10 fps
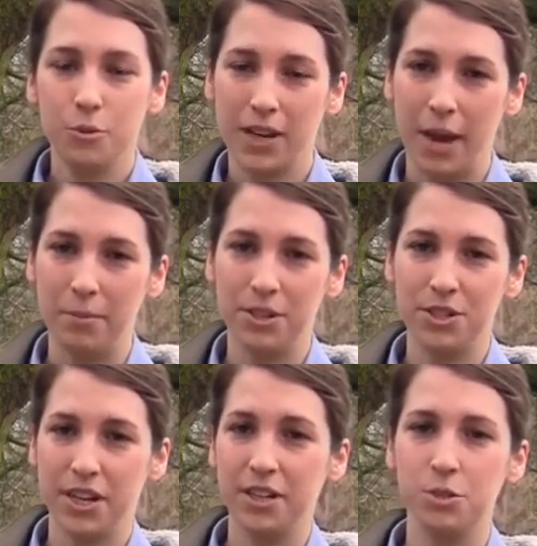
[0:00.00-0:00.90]
climate
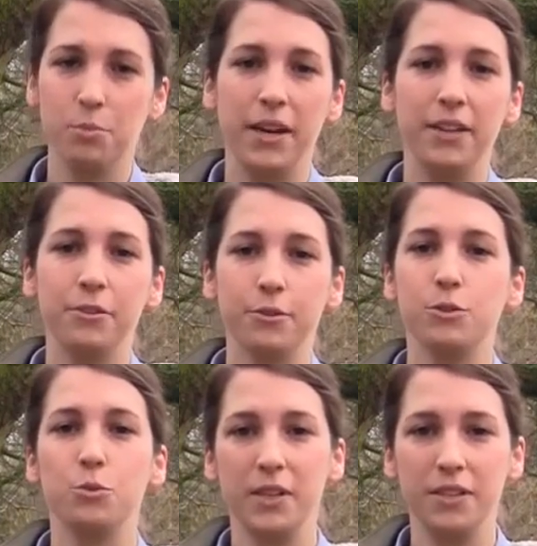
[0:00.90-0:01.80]
change made
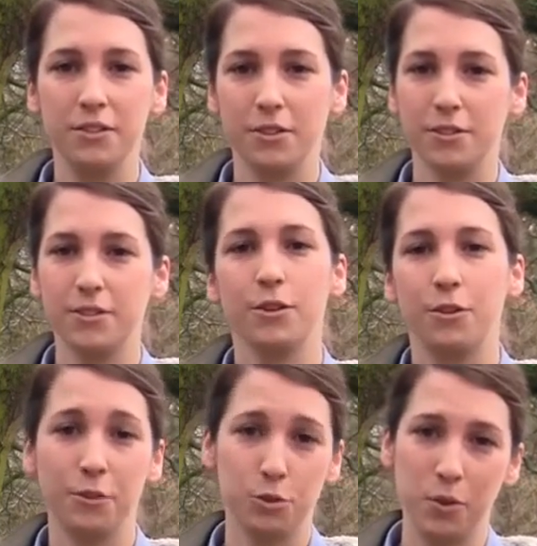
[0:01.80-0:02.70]
those winters
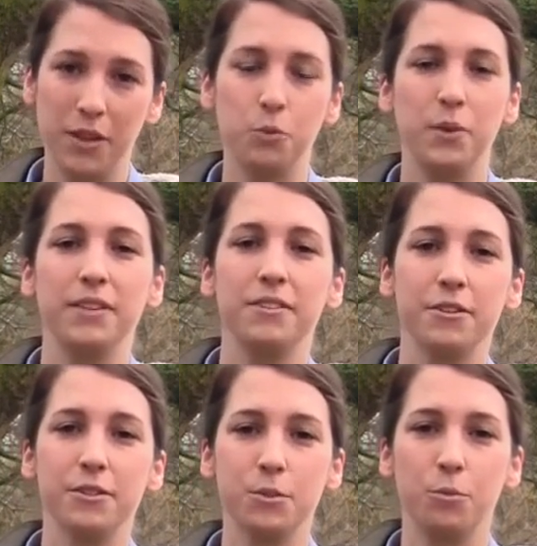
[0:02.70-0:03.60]
or those wet
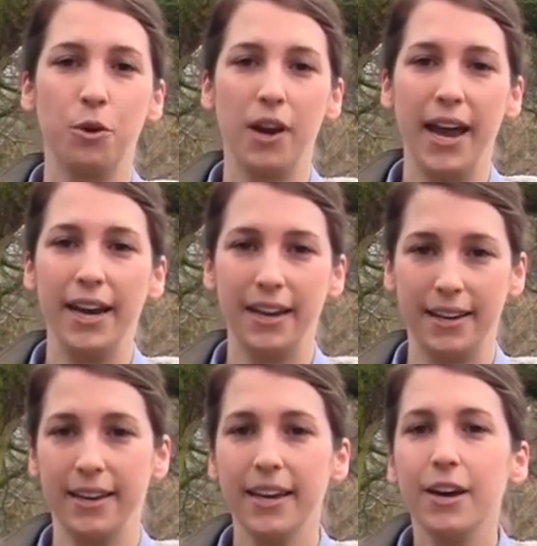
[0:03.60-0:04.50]
winters more
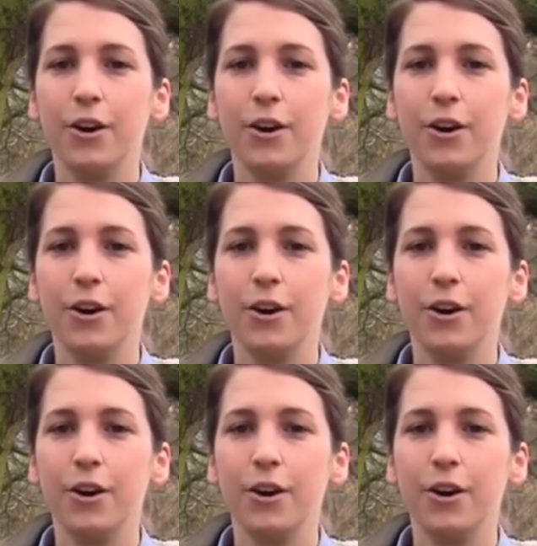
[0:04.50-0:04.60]
likely.